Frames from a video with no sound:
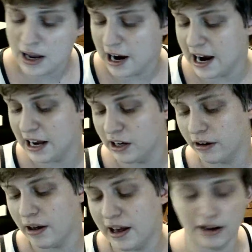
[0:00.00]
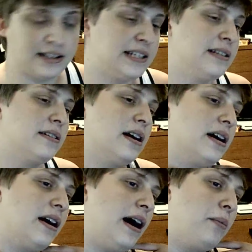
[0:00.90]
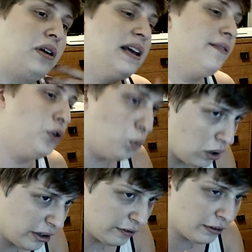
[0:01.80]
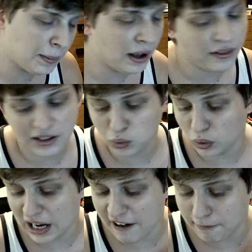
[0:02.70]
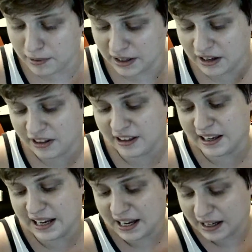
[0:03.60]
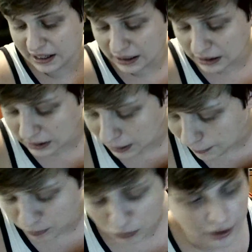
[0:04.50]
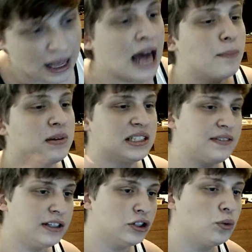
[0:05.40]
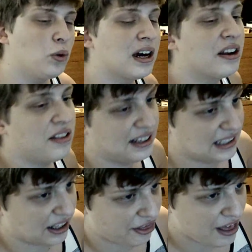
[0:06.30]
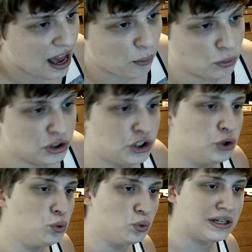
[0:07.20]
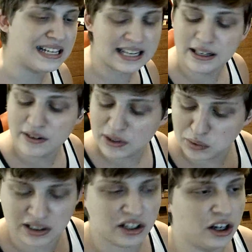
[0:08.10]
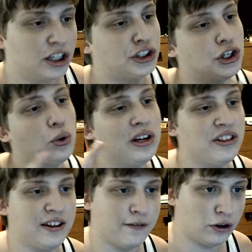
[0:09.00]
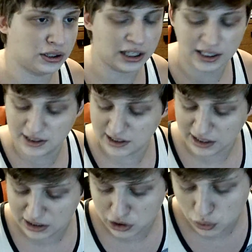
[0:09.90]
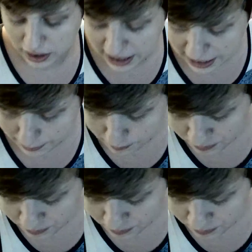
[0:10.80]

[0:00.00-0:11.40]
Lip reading: And I'm going to give you one of them. This would have been the atmosphere. What kind of things like that would you need? This was shown in the first cutscene to the game.